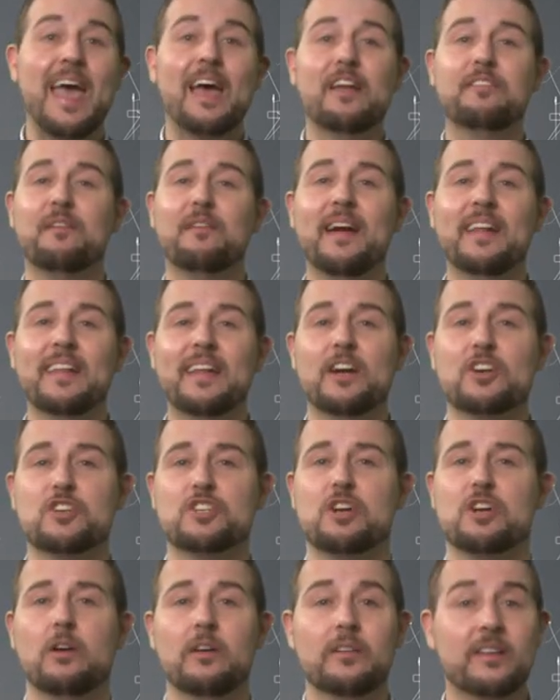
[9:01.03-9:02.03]
And finally, I'll
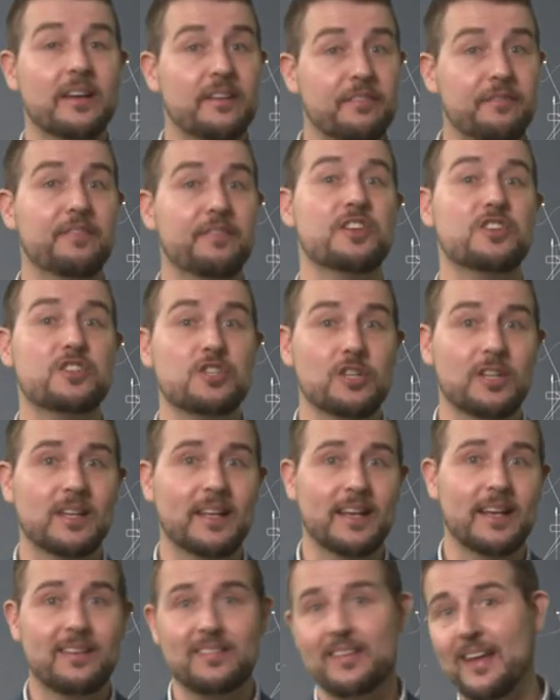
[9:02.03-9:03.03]
share all the official
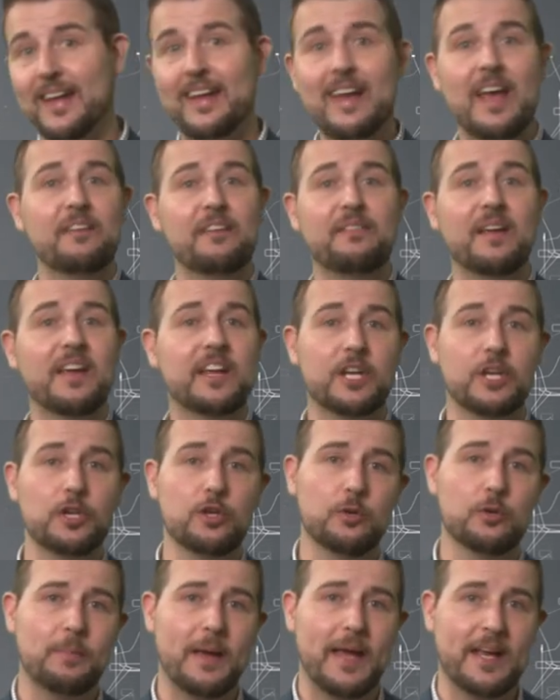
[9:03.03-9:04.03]
links and
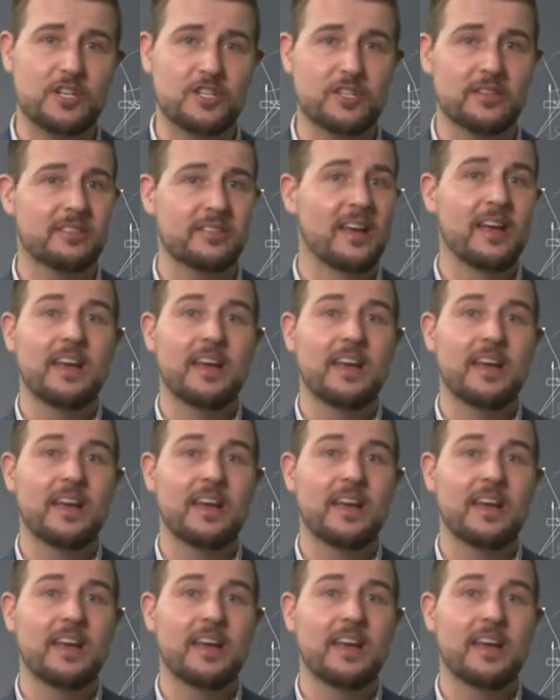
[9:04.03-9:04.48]
FAQ pages